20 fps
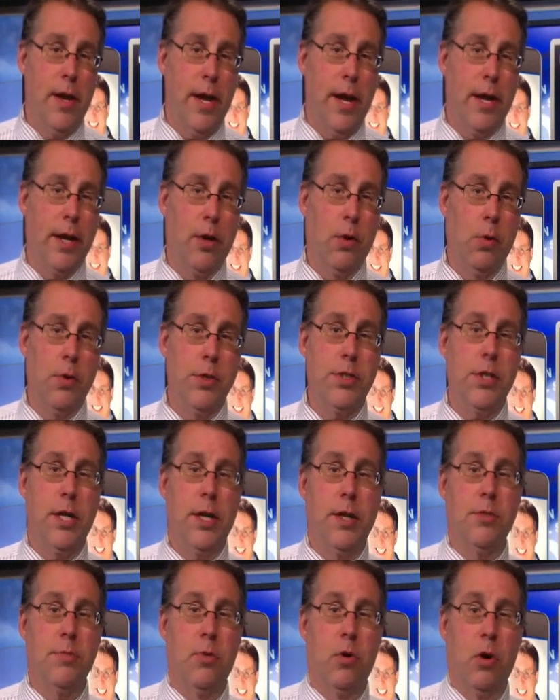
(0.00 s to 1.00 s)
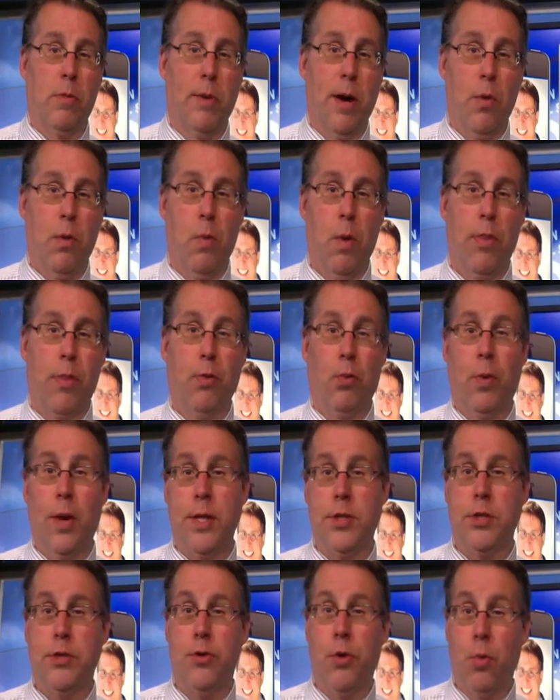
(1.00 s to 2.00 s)
And, of course, tons more about what the
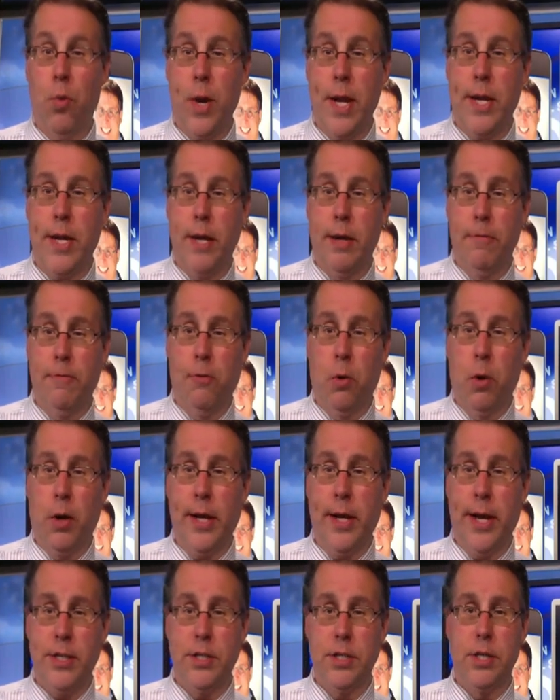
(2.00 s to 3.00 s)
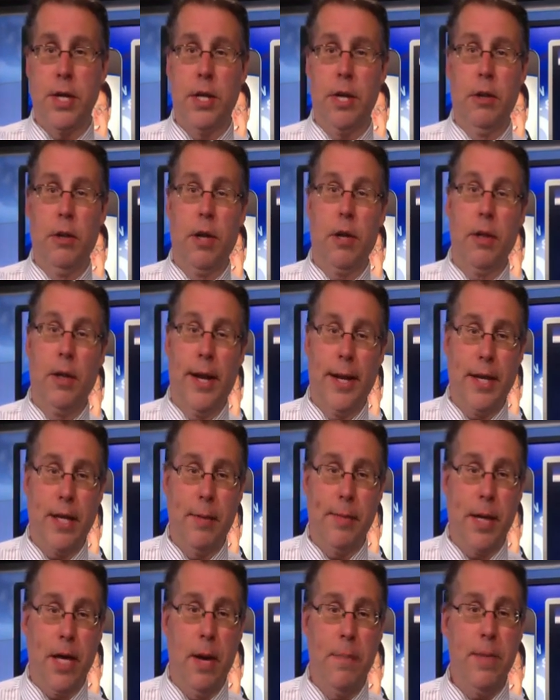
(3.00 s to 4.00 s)
rest of your weekend forecast is going to look like
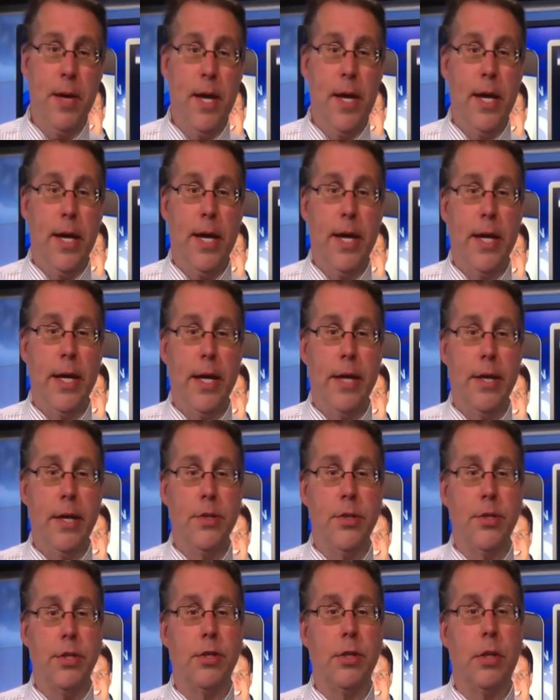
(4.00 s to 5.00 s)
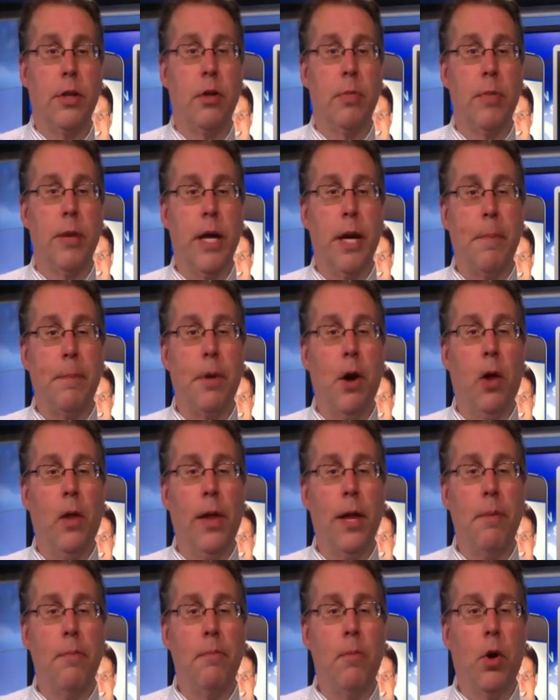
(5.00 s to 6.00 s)
coming up in just a little bit.
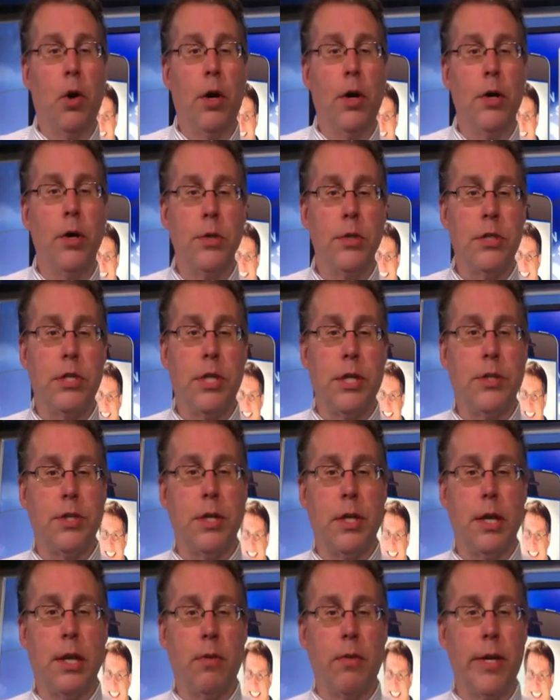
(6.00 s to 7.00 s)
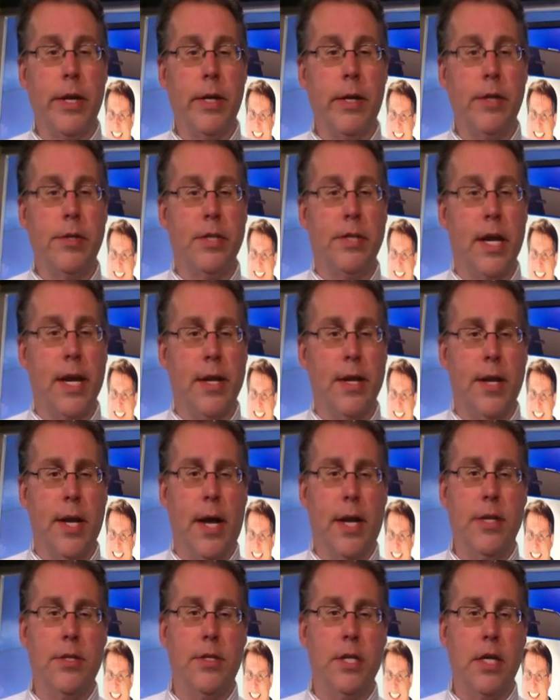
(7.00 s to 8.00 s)
Paulette Morrow, 60 degrees and
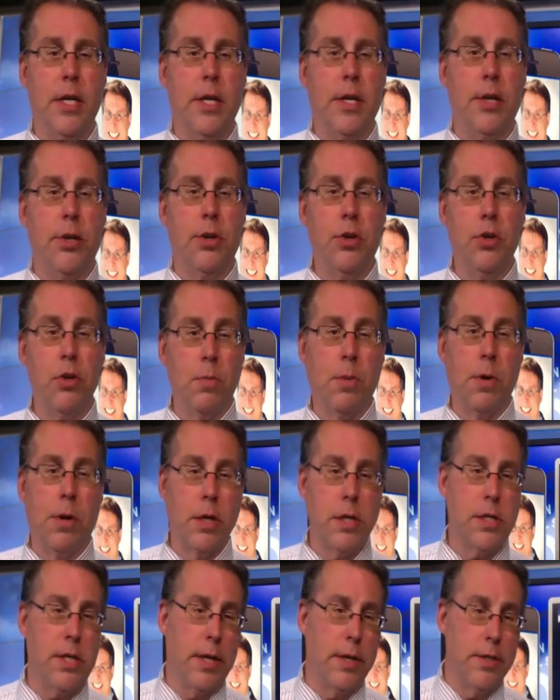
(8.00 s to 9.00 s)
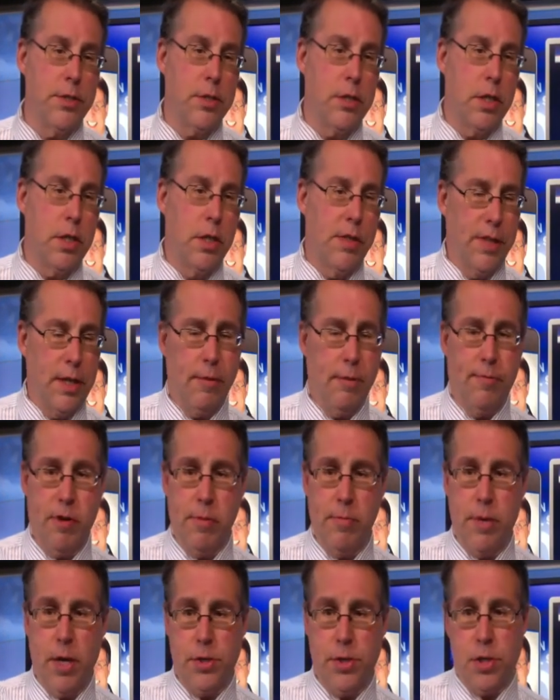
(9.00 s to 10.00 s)
nice in New Bern, Tennessee. Thank you
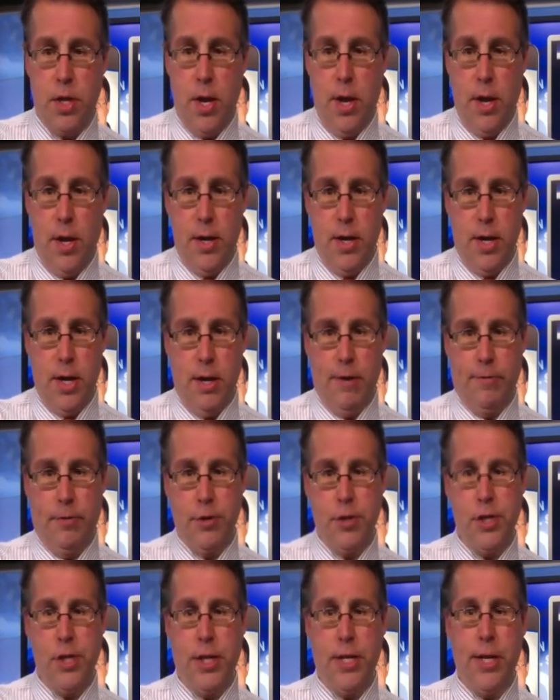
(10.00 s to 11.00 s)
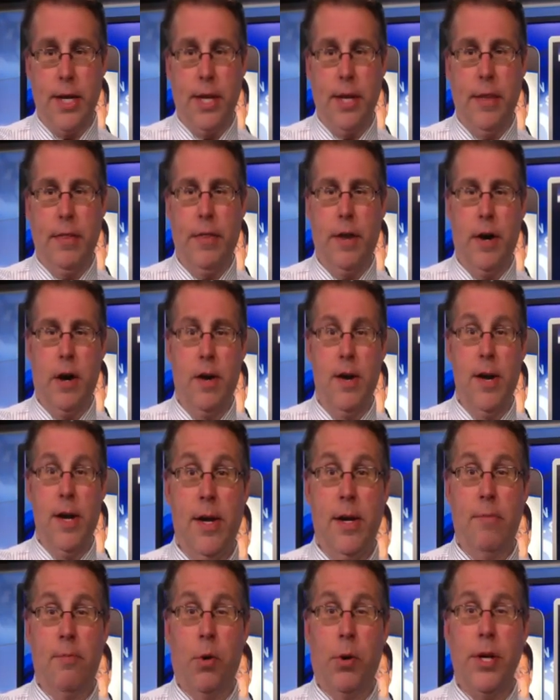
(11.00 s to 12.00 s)
very much for checking in there.
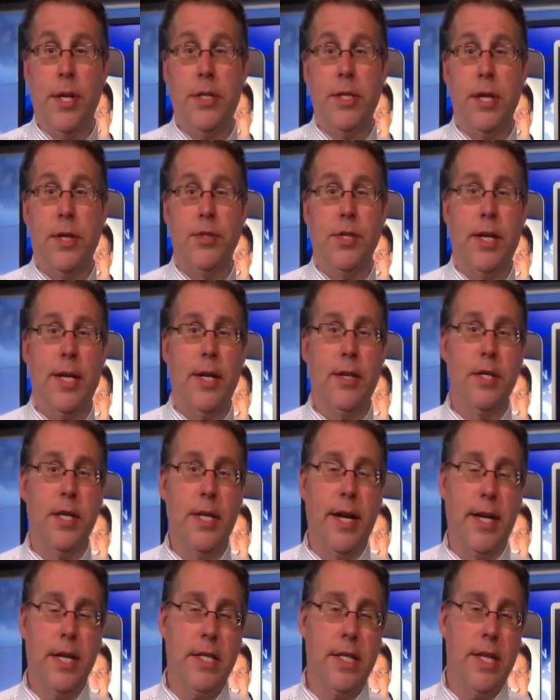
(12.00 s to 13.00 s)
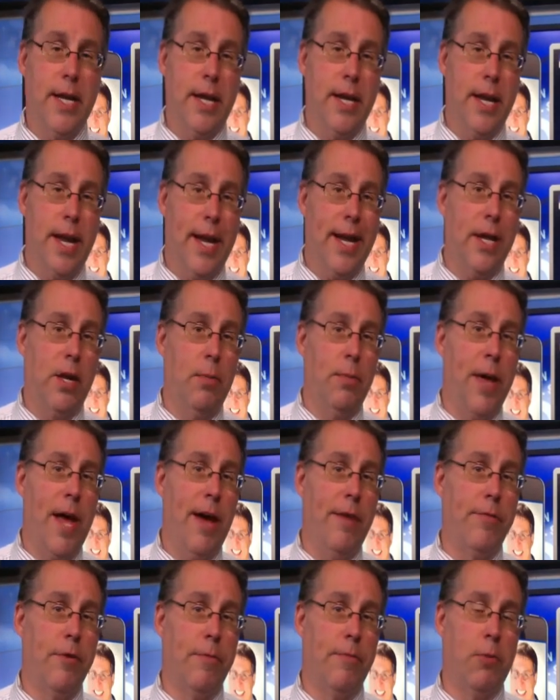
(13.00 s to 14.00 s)
More details again tonight at 10, and I'll
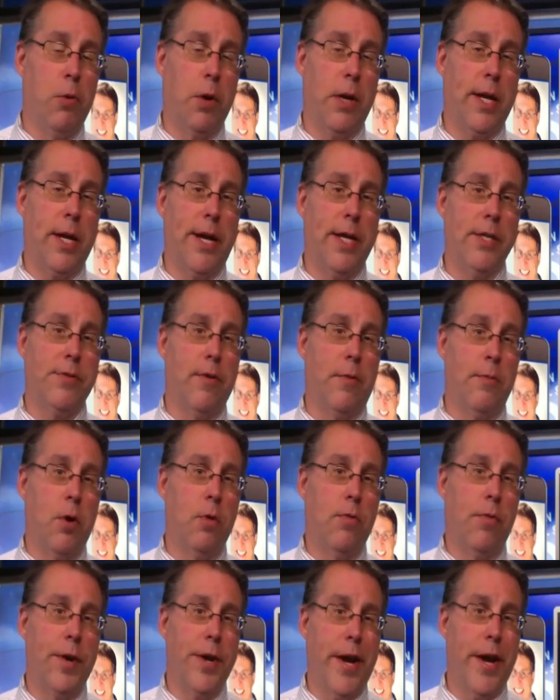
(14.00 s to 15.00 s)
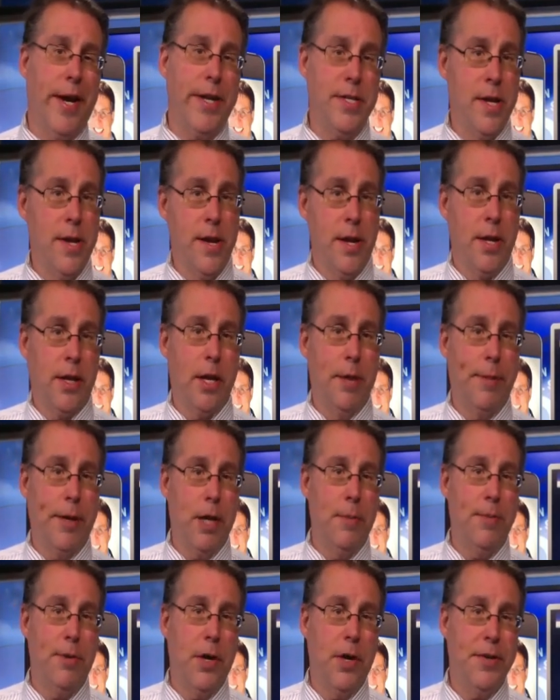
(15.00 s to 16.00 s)
have your forecast from overnight coming
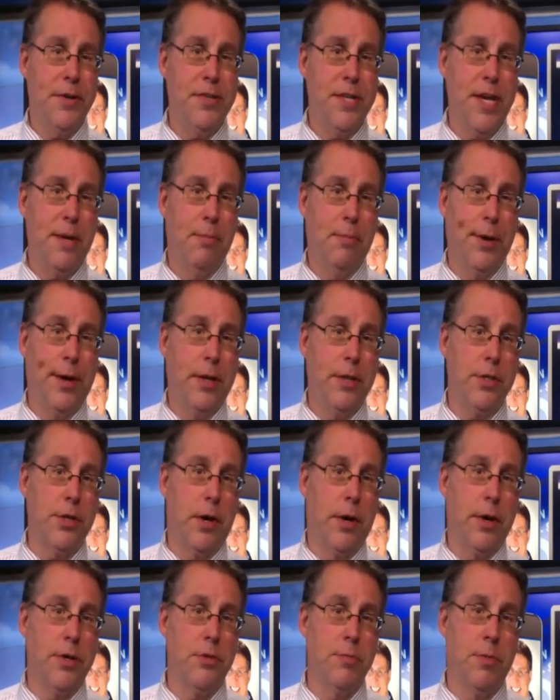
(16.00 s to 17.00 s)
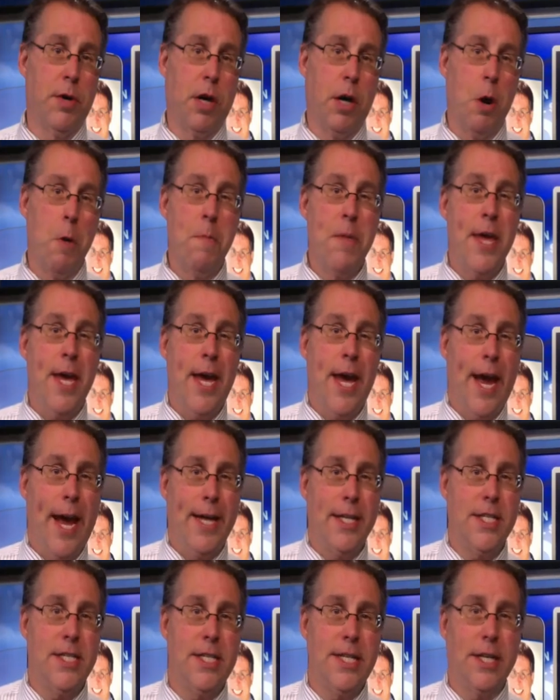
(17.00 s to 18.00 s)
up on Daybreak starting tomorrow
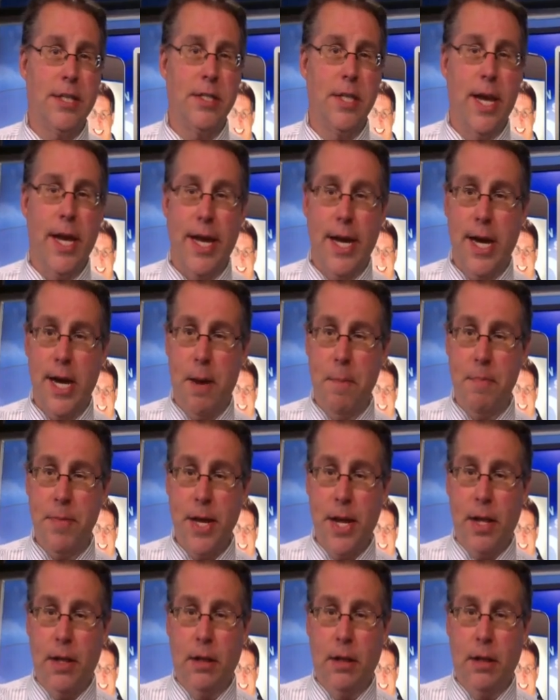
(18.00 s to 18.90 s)
at 6 a.m.